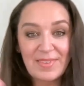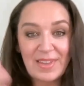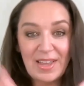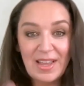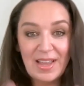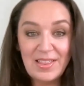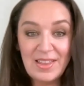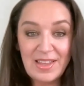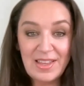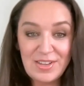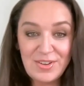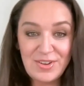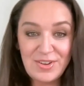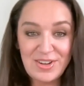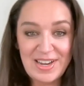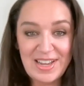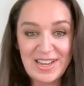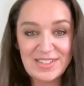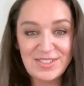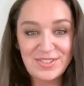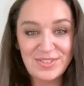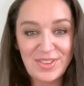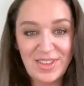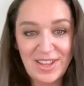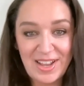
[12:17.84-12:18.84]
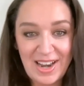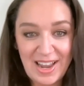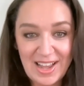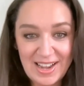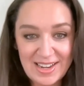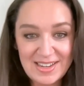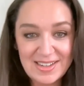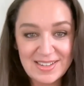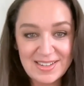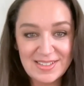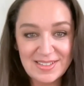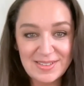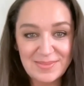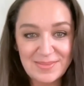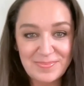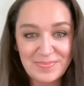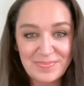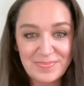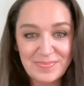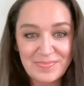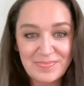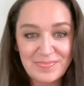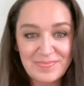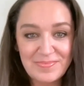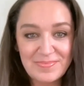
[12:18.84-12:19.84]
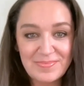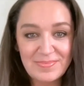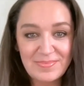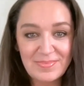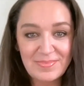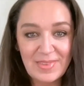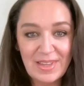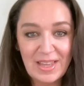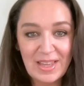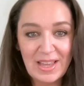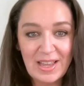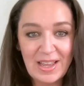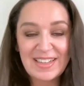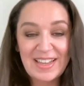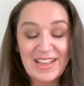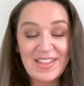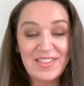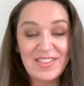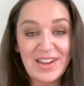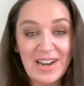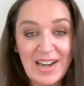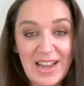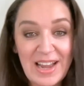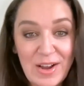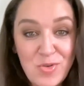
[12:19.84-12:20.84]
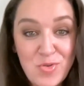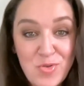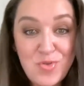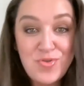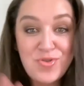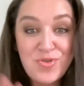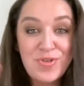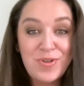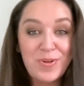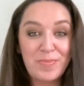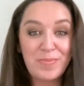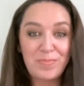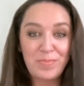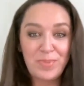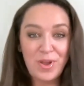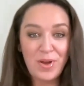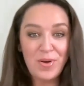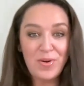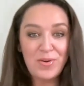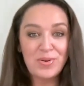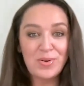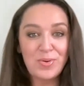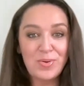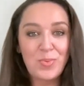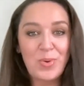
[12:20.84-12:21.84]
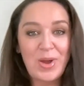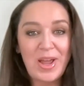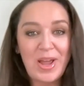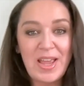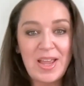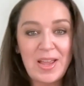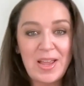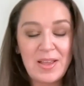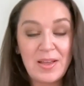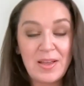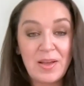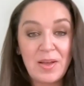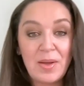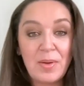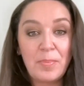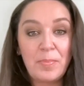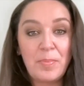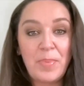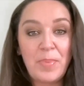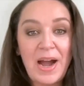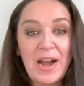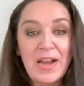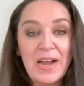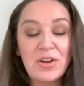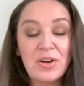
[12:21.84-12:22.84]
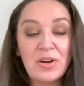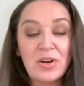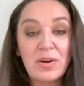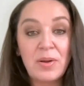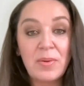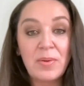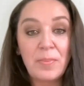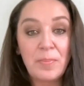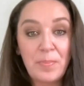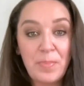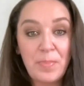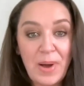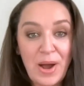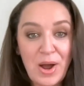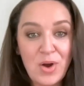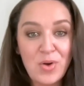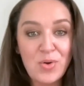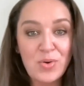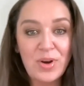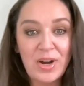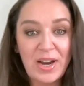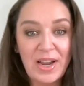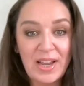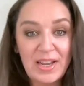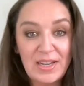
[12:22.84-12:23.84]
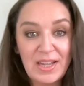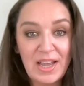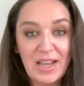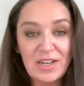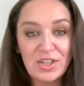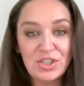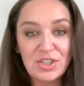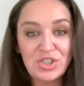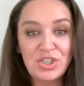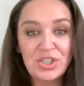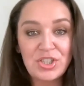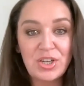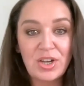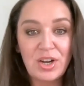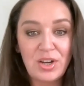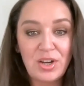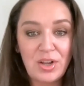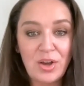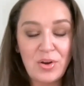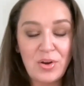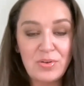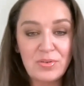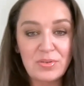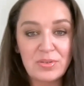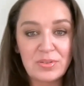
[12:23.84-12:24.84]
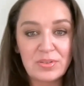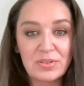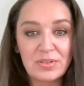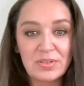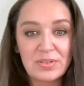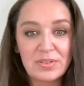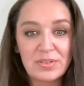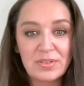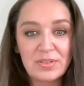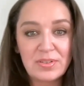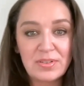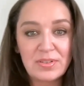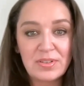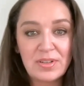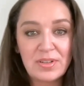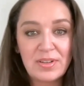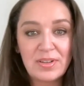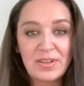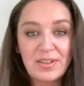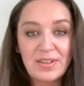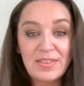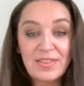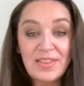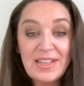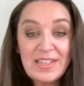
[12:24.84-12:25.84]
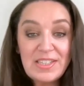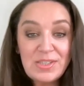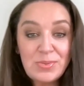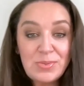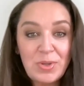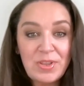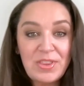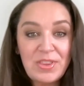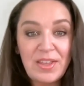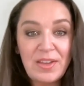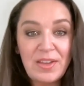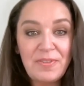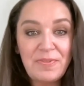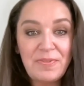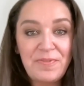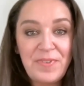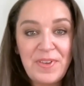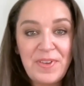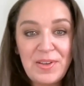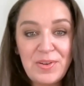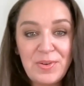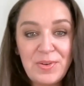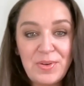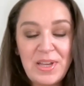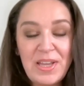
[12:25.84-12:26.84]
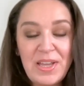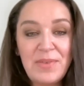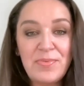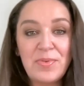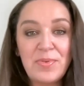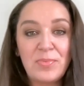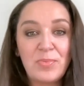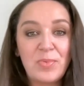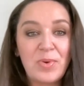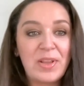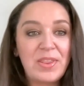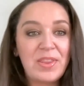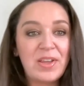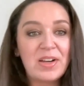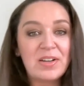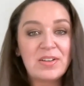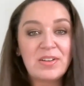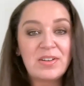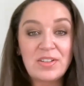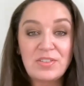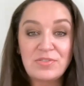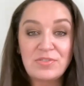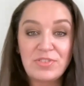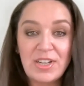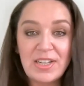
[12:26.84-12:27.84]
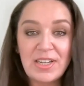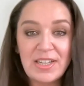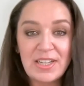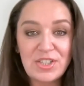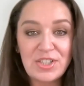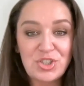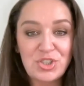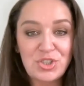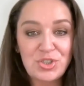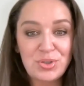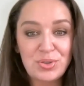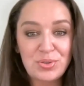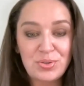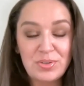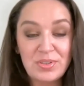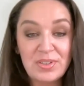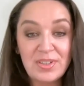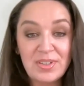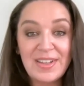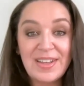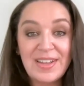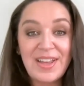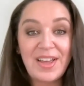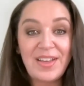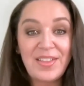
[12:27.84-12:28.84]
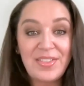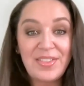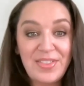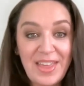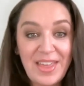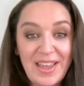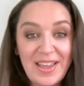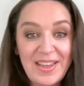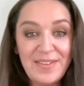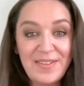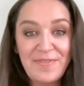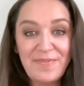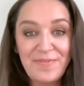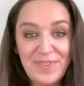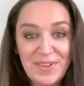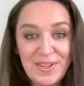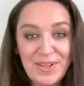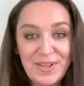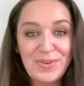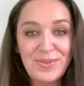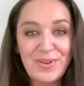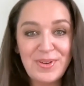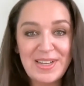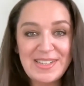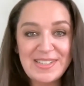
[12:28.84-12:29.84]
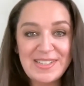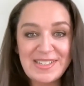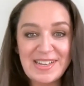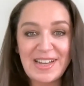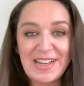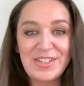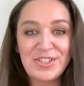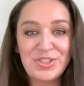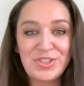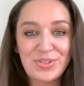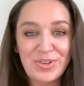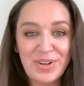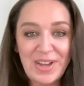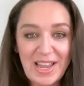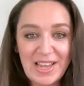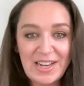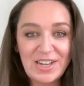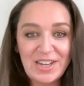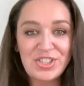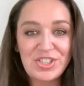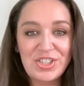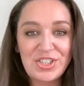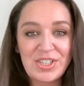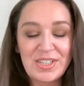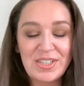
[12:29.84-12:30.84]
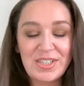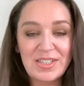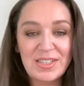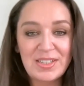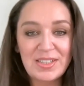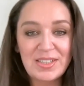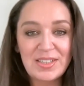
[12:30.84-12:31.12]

And then you connect to the client. And they're like blown away by your power and energy alone. That's what they feel. Even when they're not really in tune, they feel and sense your energy.